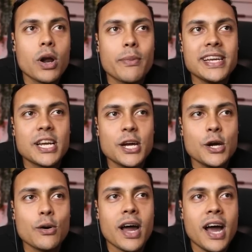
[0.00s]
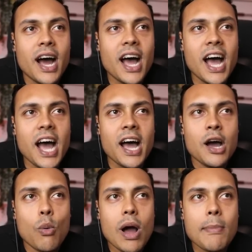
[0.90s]
what do we do? Ah,
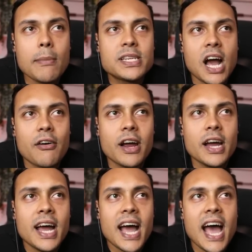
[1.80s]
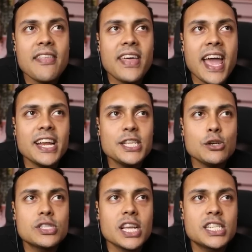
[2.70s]
web up turret. And then
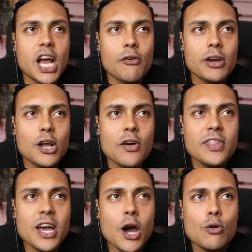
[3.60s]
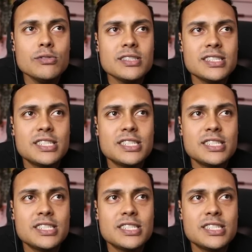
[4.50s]
use the turret on their own